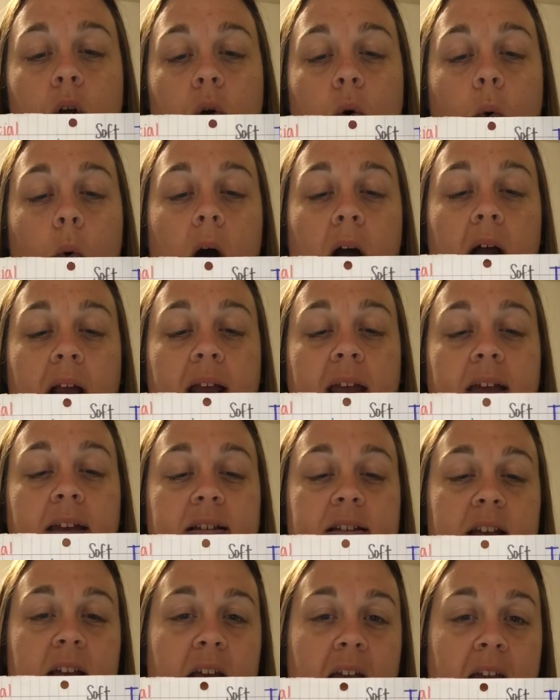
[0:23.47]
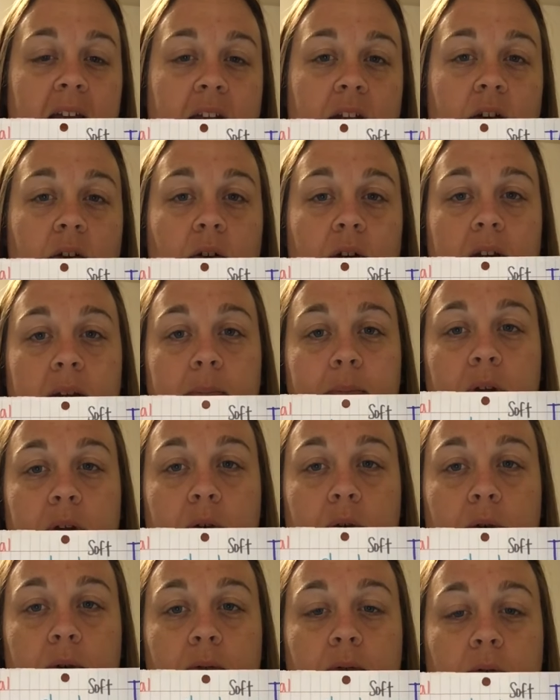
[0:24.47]
quiet, angry,
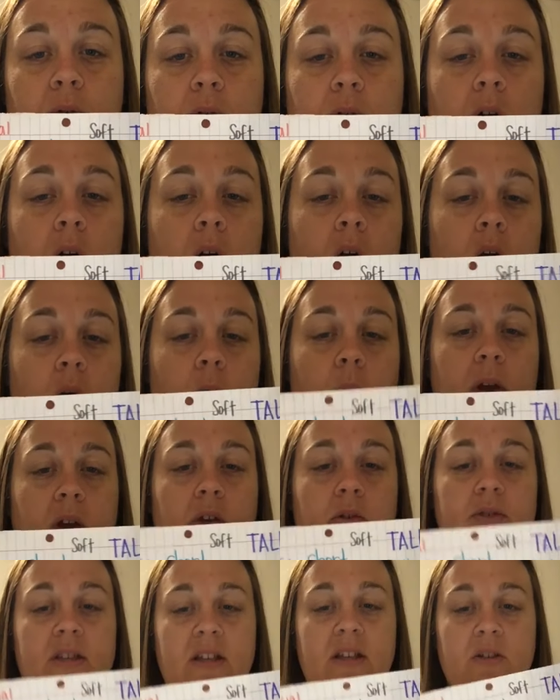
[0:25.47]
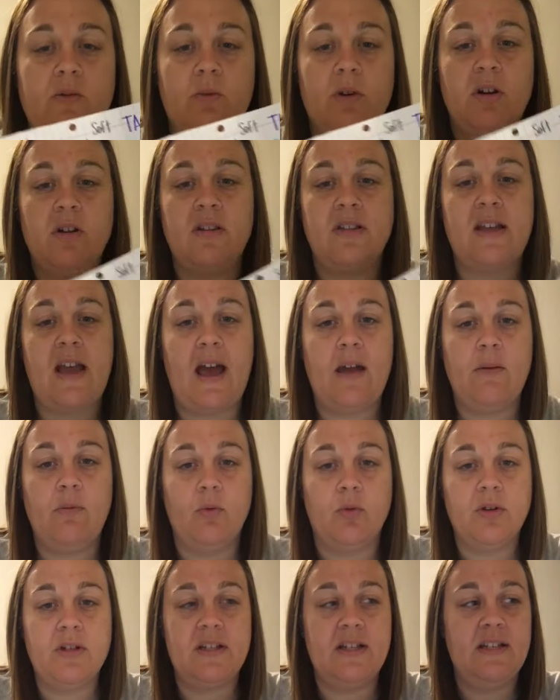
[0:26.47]
beautiful. We use these words to add
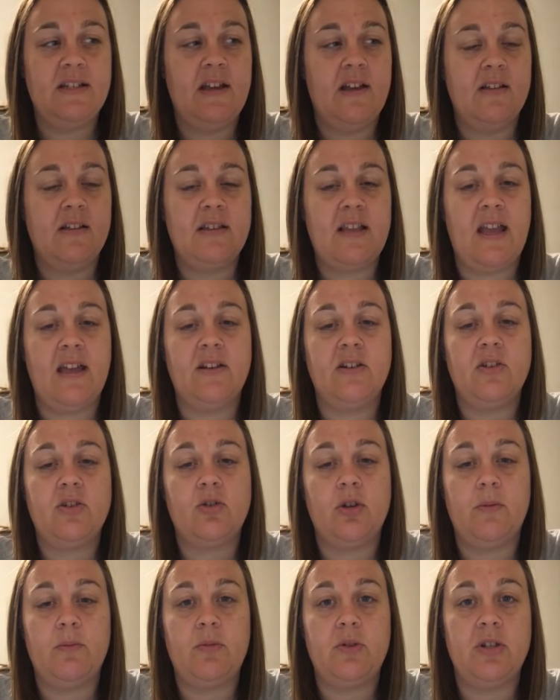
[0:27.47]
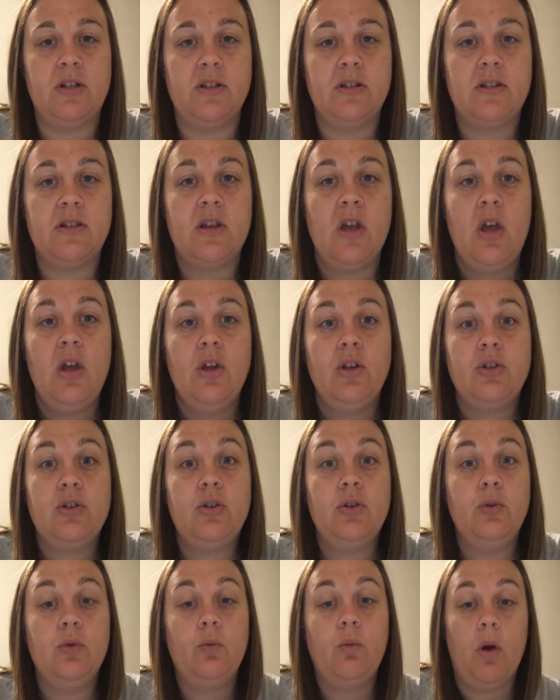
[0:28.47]
more details and descriptions
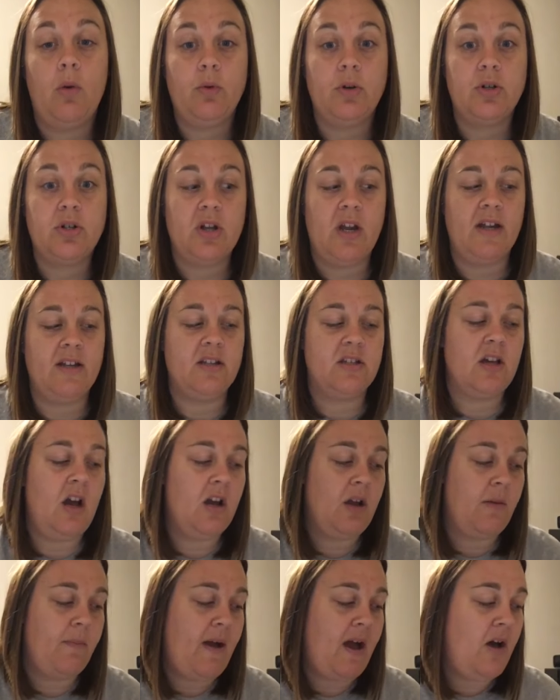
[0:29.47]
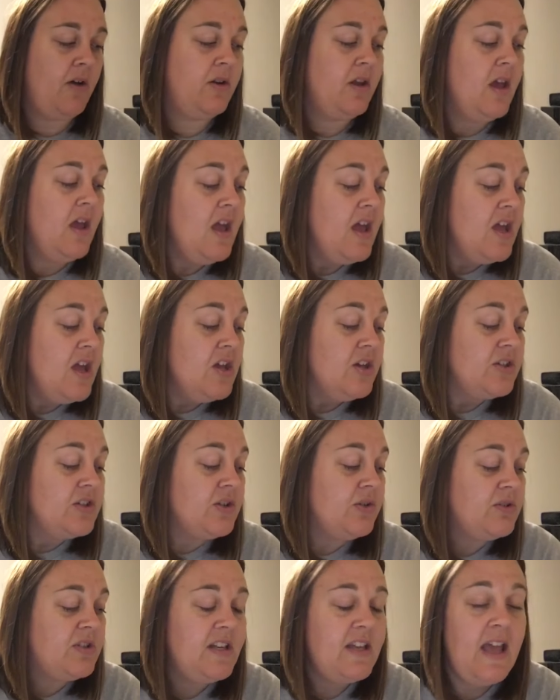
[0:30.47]
to what we're trying to talk about.
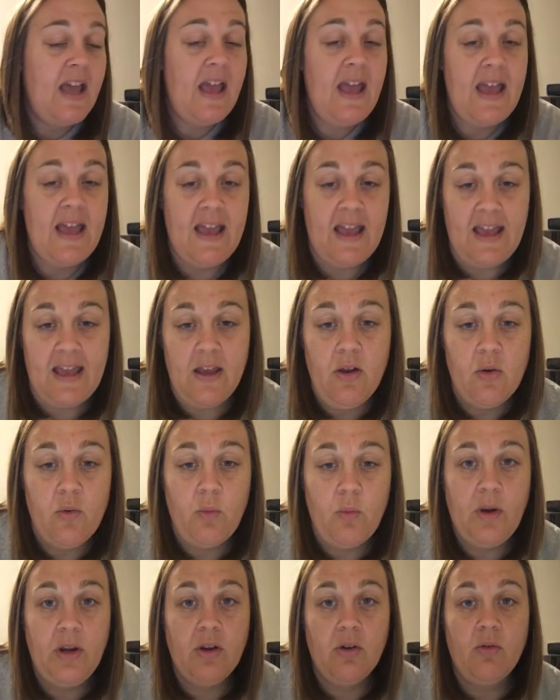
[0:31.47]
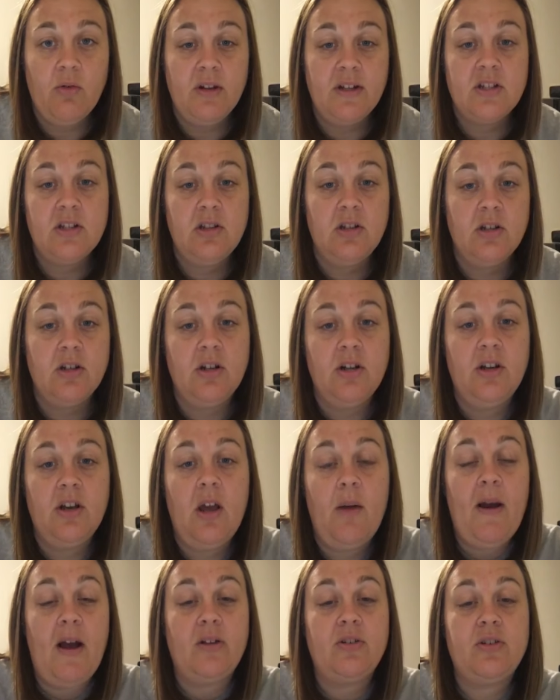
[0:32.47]
So today we are going to learn
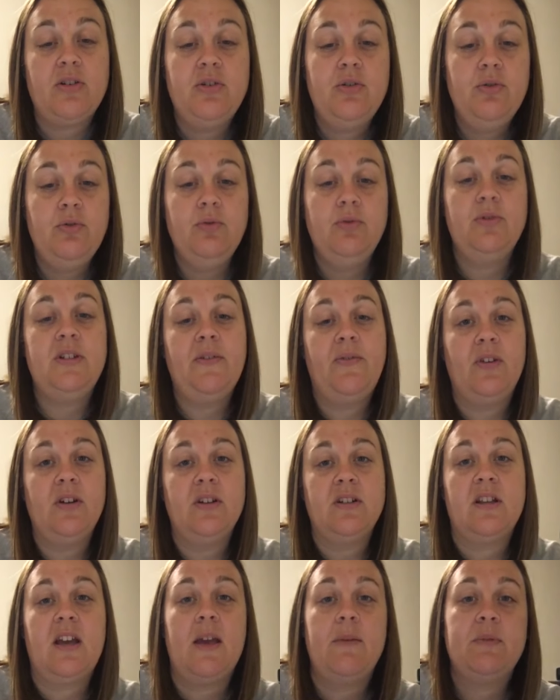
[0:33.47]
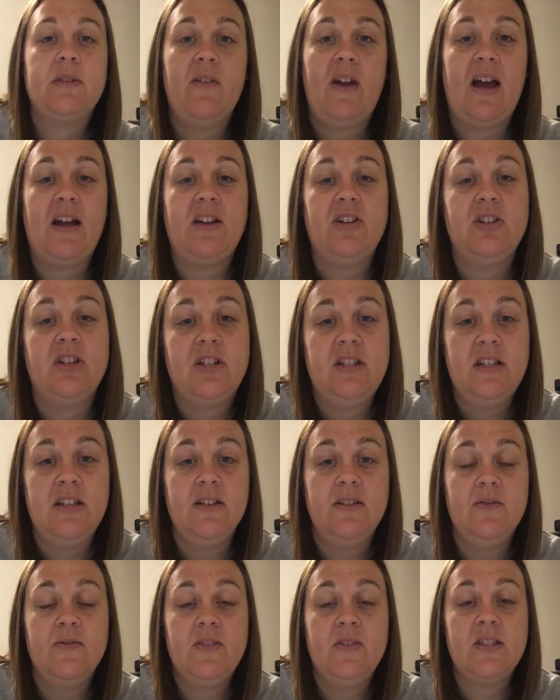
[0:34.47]
about two different types of
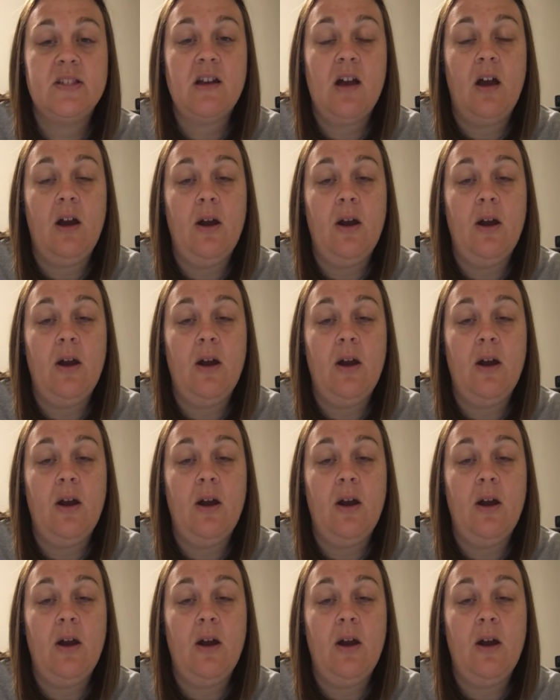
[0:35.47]
adjectives